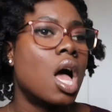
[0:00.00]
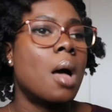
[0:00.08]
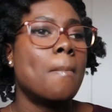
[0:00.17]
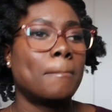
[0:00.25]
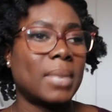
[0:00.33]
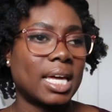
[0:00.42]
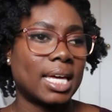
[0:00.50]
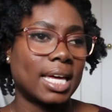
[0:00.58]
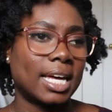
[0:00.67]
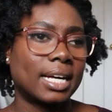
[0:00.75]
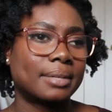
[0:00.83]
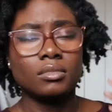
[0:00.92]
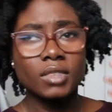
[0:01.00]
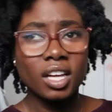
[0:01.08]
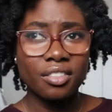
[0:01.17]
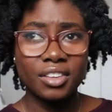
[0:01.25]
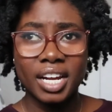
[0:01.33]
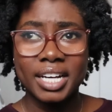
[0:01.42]
making
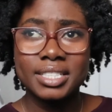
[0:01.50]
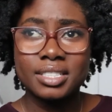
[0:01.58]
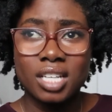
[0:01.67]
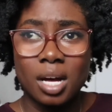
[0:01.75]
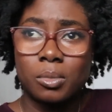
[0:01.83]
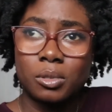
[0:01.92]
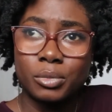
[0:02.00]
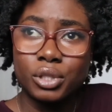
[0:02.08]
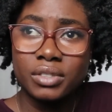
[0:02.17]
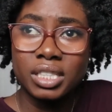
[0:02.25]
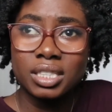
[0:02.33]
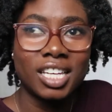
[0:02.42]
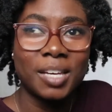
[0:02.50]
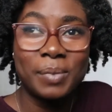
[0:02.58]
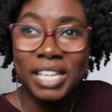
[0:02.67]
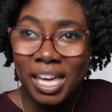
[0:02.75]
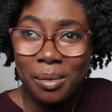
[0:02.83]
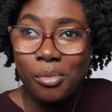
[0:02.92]
the next couple movies, it
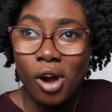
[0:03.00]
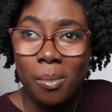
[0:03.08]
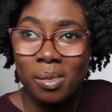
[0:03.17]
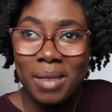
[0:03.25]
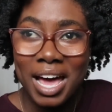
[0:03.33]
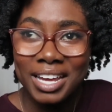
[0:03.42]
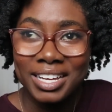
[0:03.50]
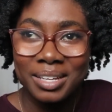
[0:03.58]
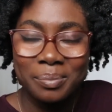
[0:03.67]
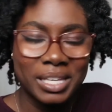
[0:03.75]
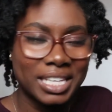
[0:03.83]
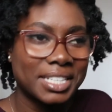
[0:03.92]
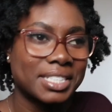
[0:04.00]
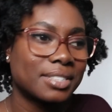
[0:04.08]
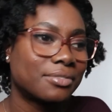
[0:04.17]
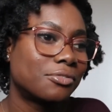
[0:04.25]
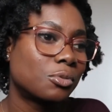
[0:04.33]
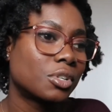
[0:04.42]
became problematic, because
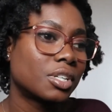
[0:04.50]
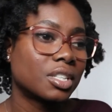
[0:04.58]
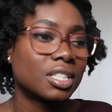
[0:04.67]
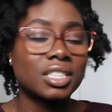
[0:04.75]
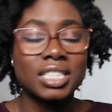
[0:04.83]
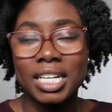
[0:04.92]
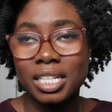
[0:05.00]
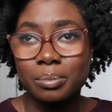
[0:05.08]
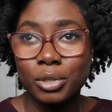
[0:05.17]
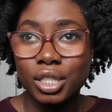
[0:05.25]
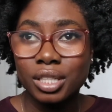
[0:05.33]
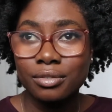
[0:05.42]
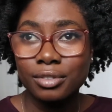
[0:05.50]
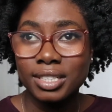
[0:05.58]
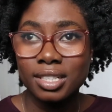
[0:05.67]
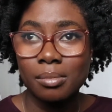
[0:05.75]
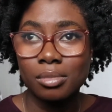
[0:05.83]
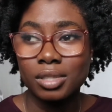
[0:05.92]
for the second book, for
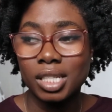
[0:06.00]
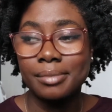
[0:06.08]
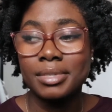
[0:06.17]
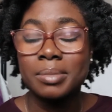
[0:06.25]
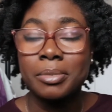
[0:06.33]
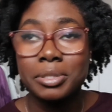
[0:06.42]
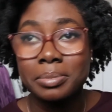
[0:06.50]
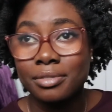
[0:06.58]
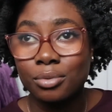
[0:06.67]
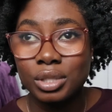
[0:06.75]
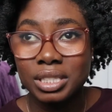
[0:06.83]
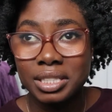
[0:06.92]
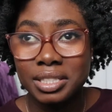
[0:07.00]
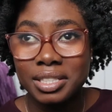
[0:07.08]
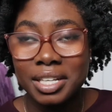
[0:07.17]
example, he was supposed to be 14.